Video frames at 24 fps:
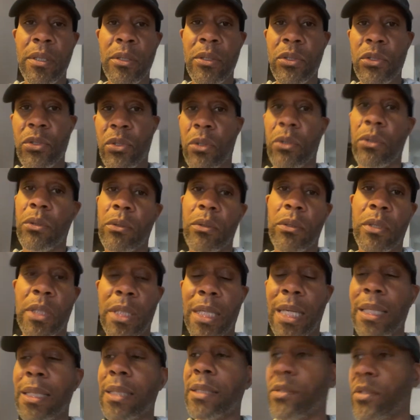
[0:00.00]
So you
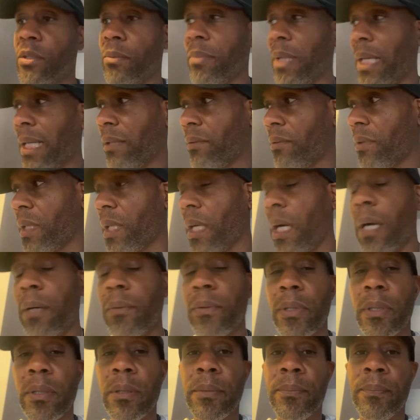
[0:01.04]
gotta let your body recover